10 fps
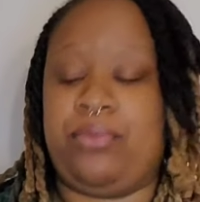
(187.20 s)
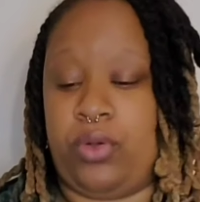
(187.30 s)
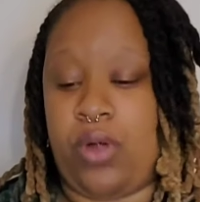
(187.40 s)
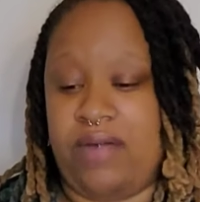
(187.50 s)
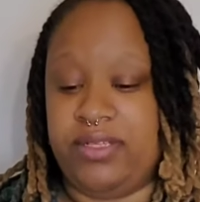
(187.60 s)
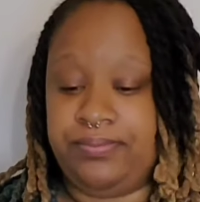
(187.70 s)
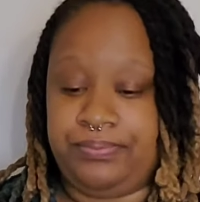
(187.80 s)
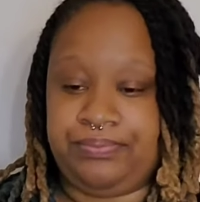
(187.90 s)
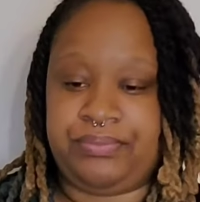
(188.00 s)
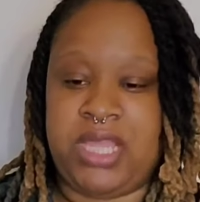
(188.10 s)
Guava.
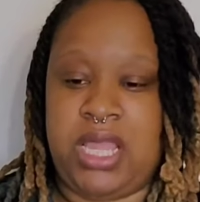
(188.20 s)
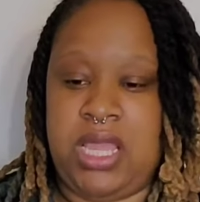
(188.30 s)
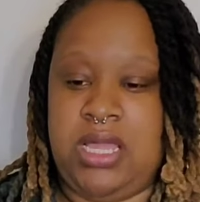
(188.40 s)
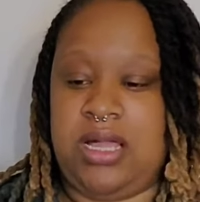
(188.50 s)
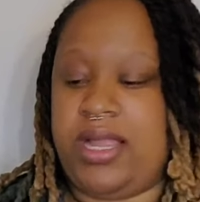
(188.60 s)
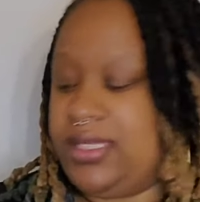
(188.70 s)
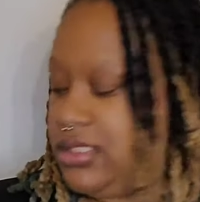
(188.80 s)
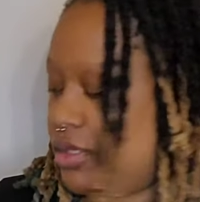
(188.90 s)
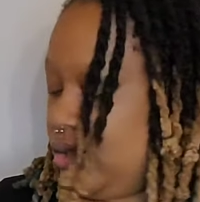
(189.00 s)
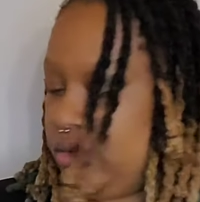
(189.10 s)
Alright,
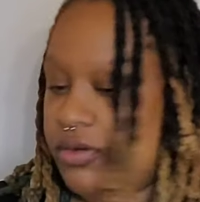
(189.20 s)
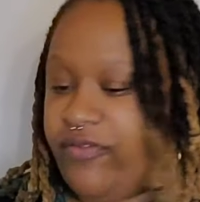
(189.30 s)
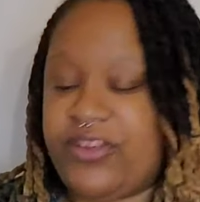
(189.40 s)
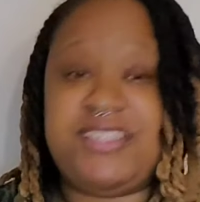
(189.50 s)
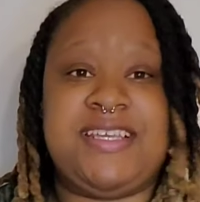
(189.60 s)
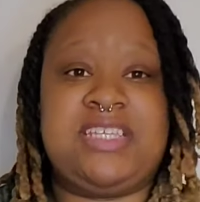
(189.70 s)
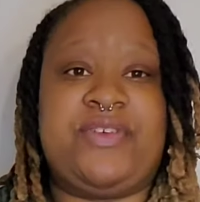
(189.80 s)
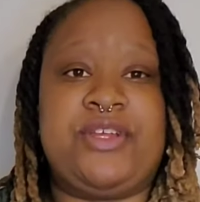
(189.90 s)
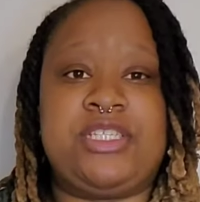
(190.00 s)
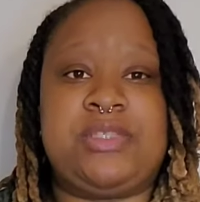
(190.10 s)
so first things
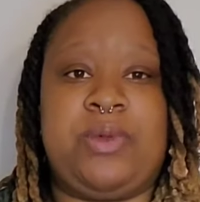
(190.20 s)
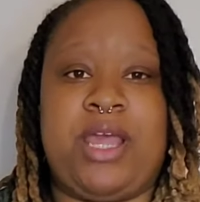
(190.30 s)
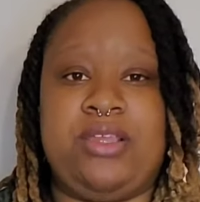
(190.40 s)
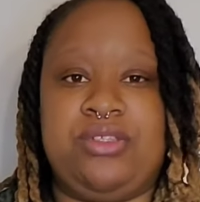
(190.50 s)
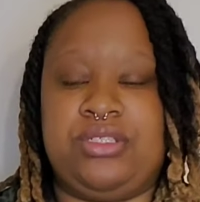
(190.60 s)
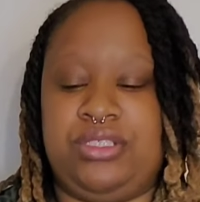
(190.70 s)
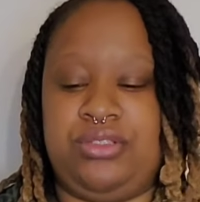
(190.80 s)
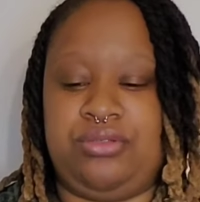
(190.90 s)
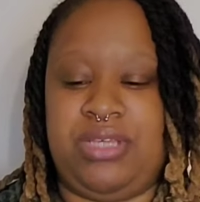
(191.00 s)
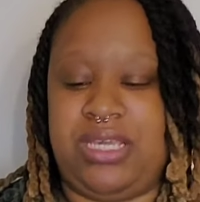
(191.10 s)
first, what I usually
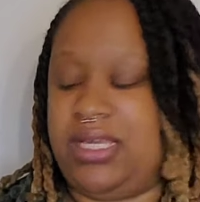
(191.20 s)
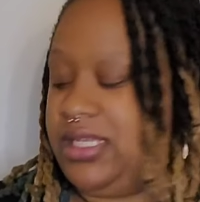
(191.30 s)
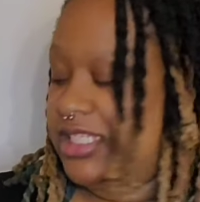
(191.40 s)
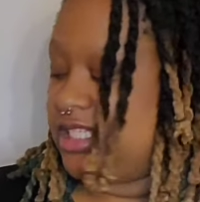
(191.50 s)
do is